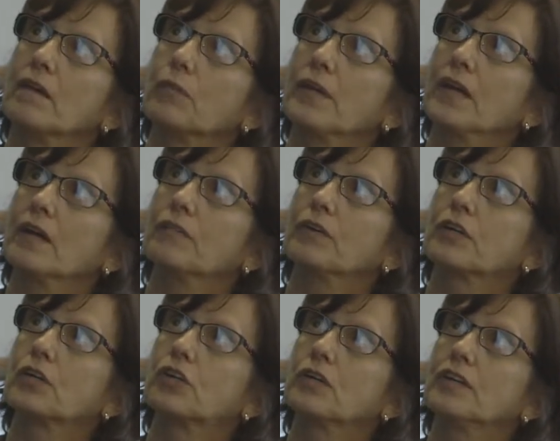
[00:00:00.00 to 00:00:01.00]
We have a
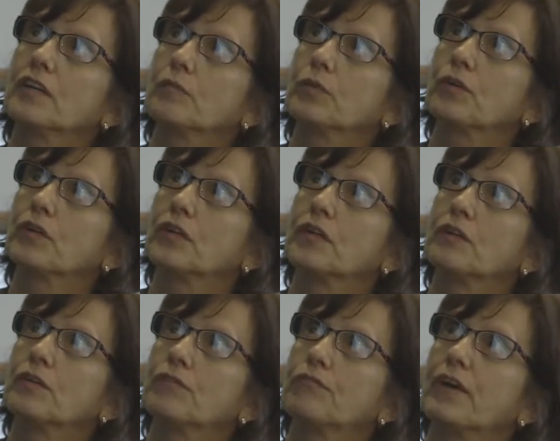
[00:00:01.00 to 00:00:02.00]
good number
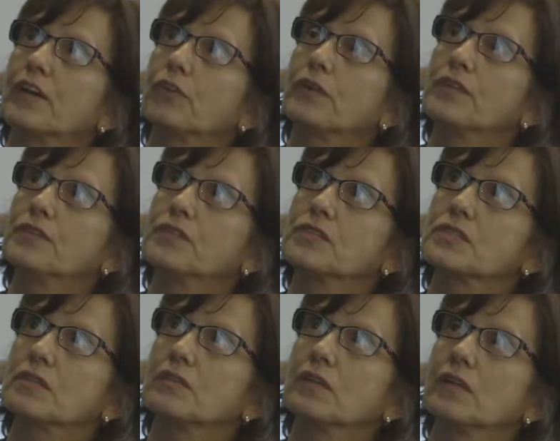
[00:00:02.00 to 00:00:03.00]
of veterans